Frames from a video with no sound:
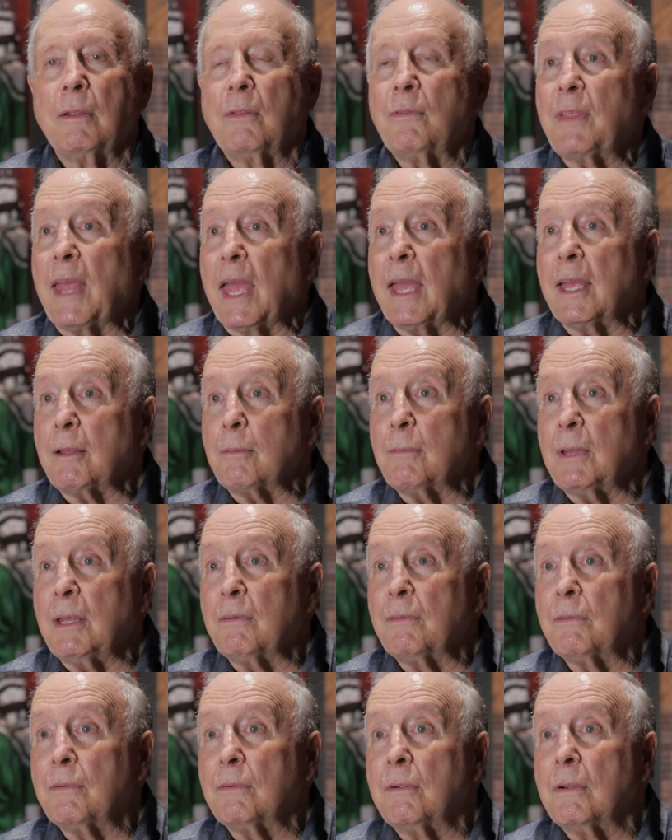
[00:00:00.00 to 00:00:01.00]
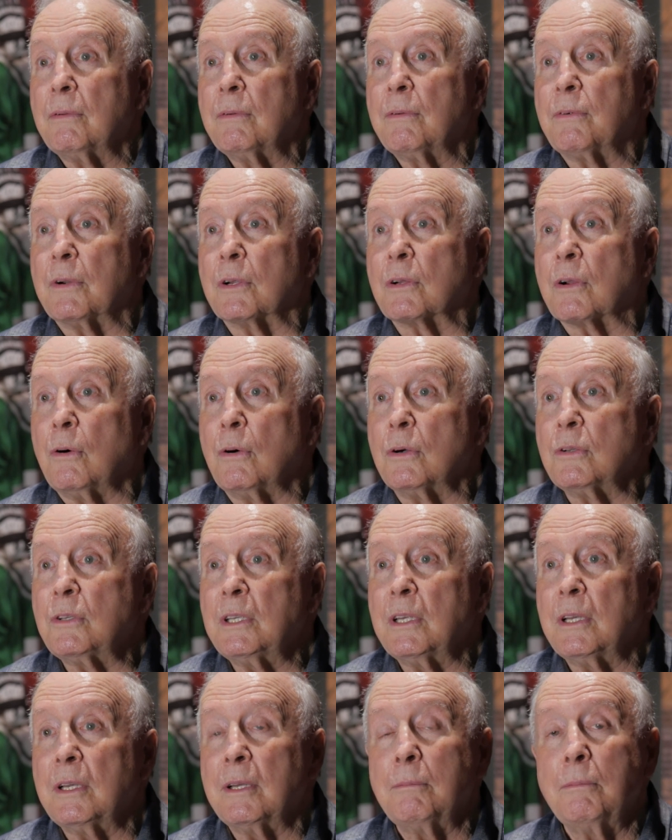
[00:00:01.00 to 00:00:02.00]
thank me for
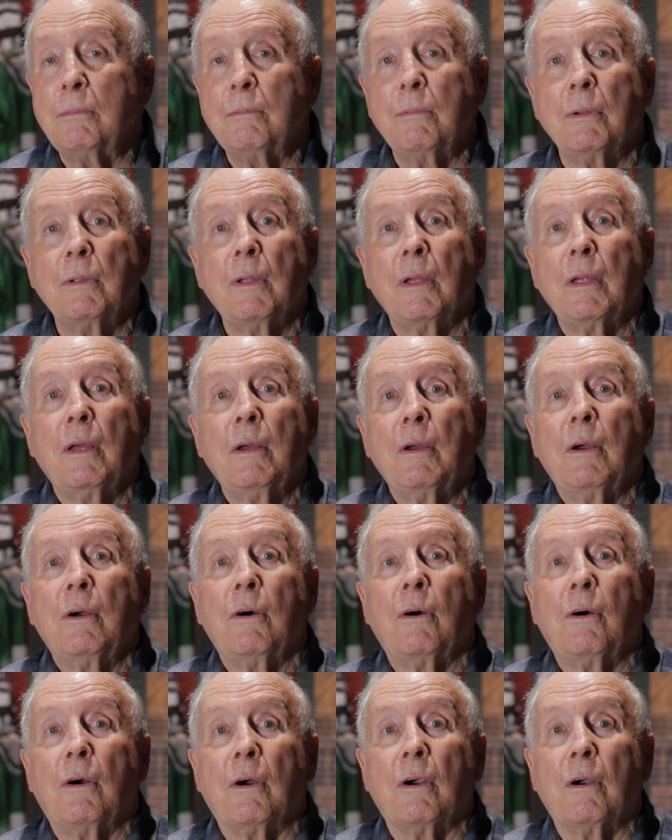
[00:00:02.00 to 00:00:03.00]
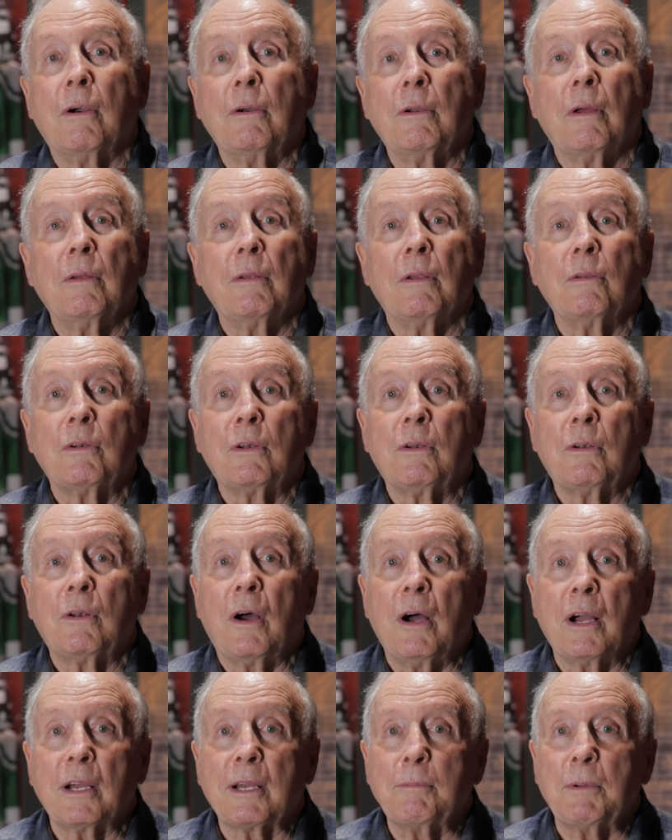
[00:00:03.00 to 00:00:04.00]
coaching them, or
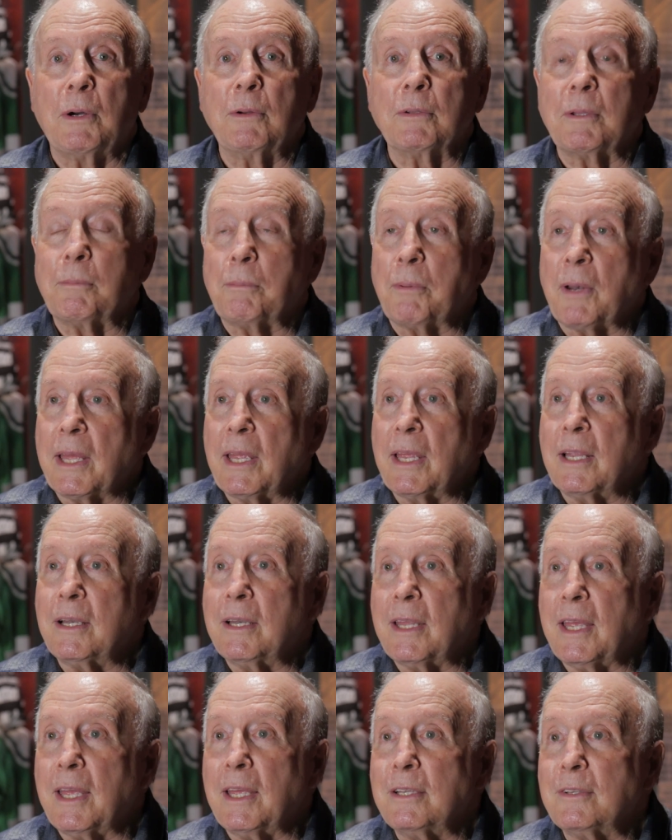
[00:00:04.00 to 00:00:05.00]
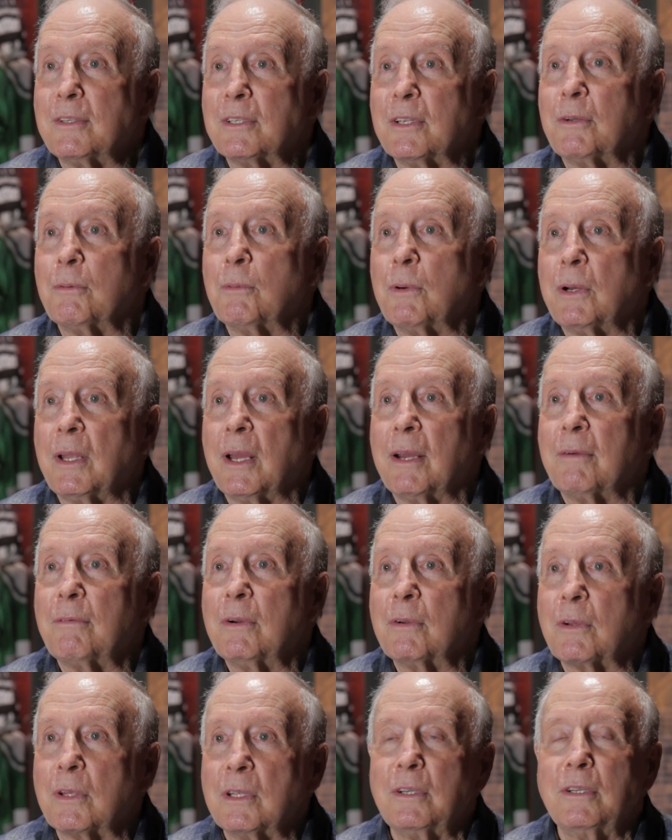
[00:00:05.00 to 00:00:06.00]
talk about the playing days and
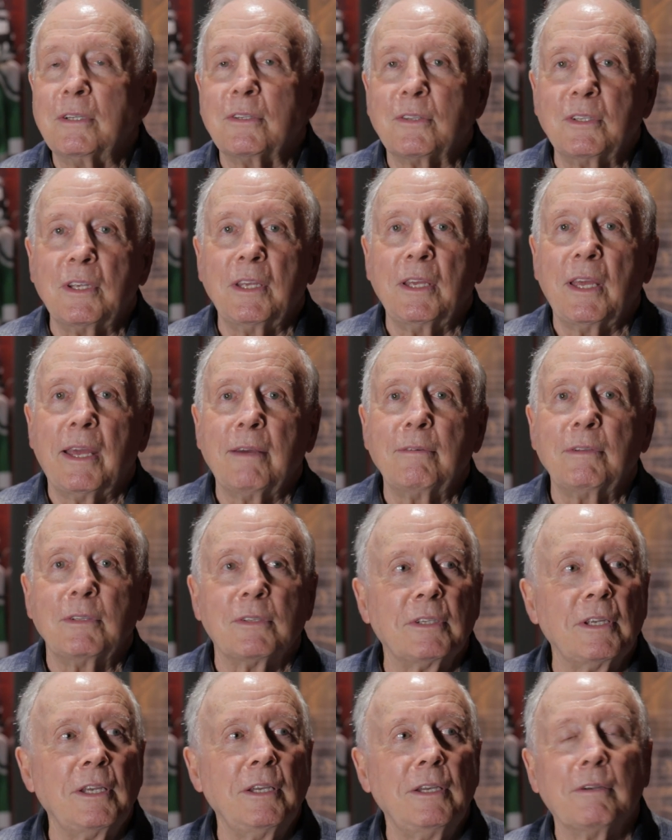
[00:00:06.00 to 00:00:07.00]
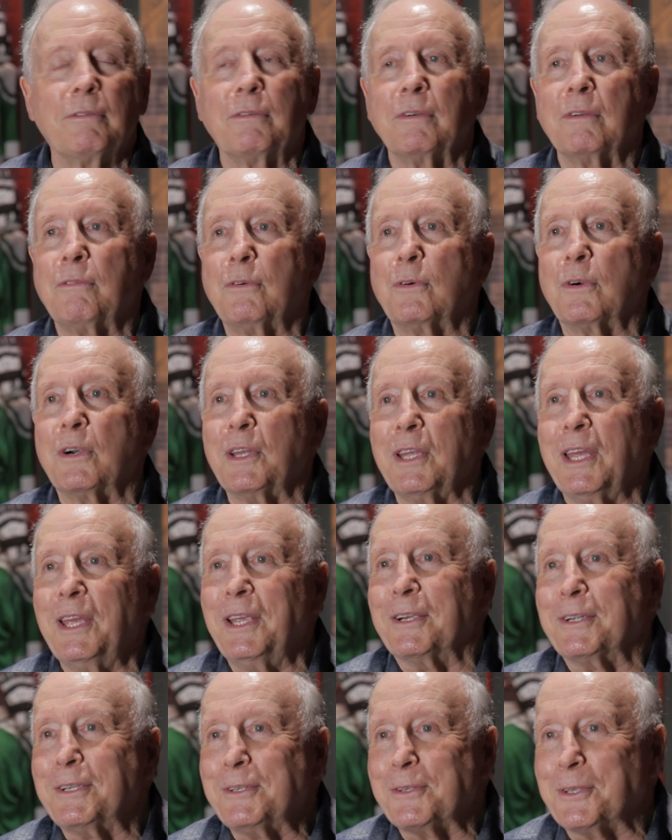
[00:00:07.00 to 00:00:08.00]
whatever. Good to see you. I haven't seen you for 40
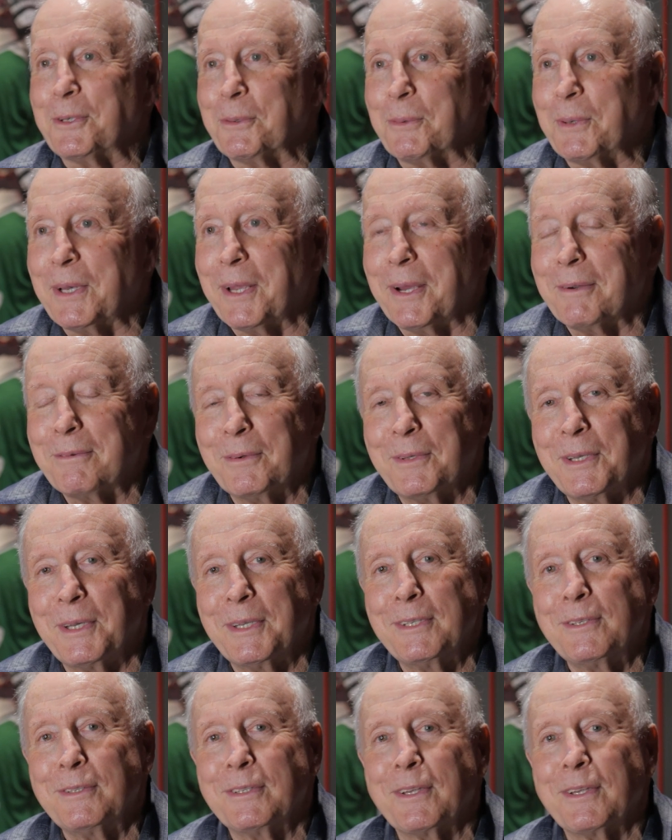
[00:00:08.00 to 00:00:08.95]
years or whatever it is.